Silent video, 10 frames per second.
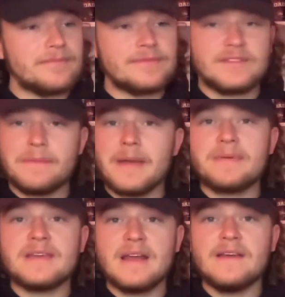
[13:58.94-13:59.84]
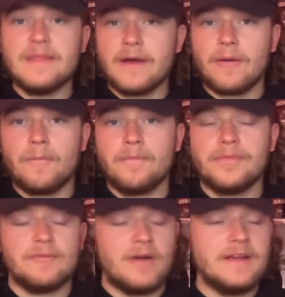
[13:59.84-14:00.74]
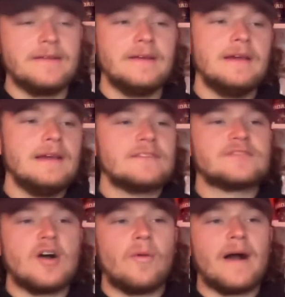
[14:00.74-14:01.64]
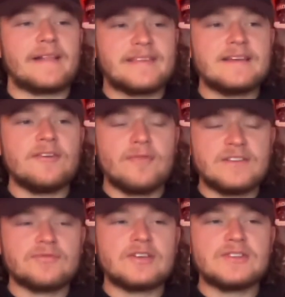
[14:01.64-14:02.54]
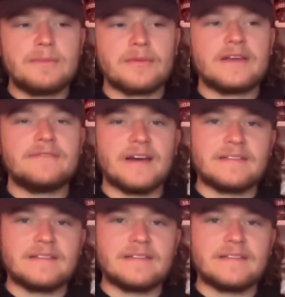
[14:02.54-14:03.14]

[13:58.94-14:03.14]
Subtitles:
to maybe get in there, right? So I think there is reason to believe that the